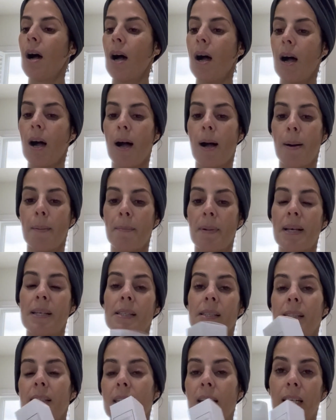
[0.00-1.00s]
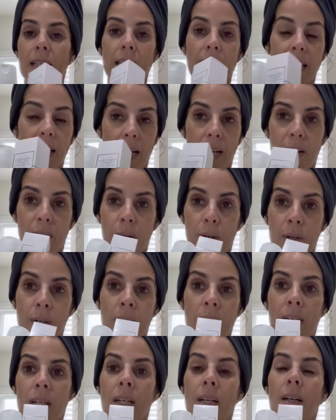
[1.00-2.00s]
skincare,
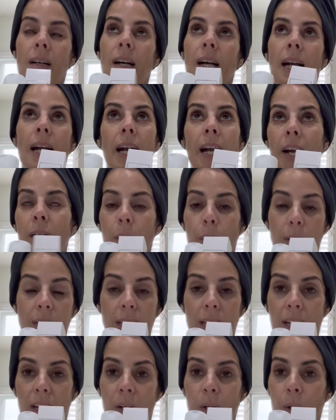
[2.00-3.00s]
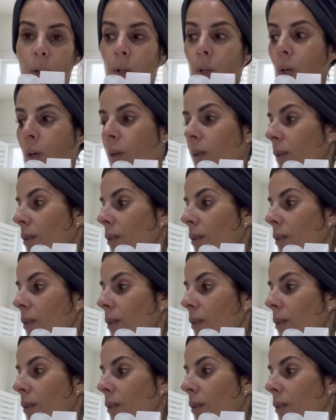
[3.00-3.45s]
hair care,